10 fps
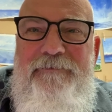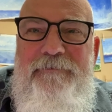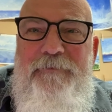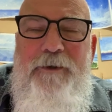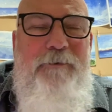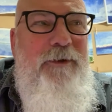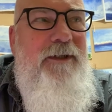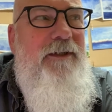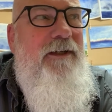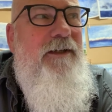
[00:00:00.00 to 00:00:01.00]
What would
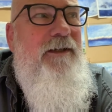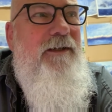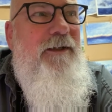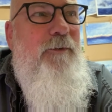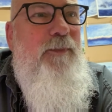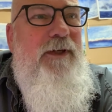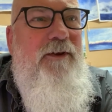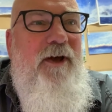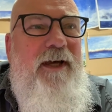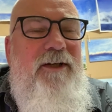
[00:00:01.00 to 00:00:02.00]
it be
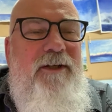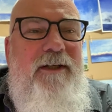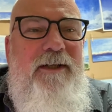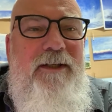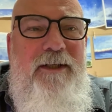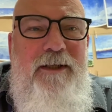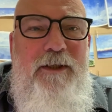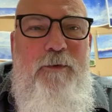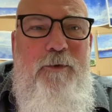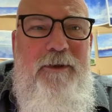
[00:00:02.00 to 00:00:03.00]
like to
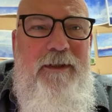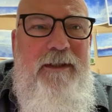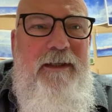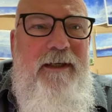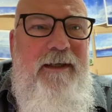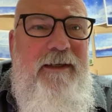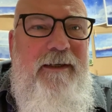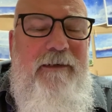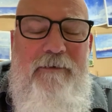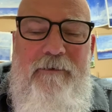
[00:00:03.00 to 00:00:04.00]
continually
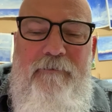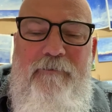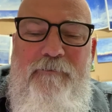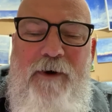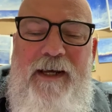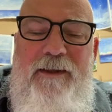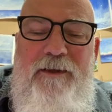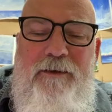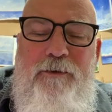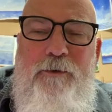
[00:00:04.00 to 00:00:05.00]
invite
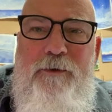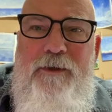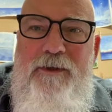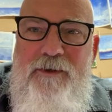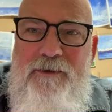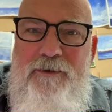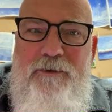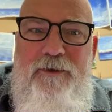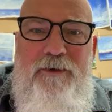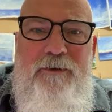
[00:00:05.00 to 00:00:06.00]
the Lord to
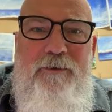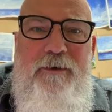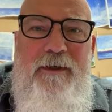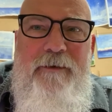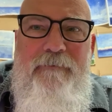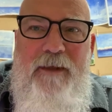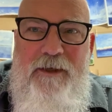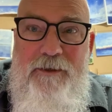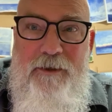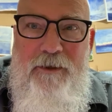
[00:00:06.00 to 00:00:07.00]
search you
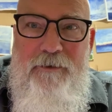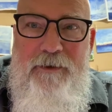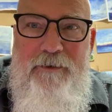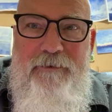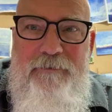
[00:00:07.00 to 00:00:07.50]
and to know you?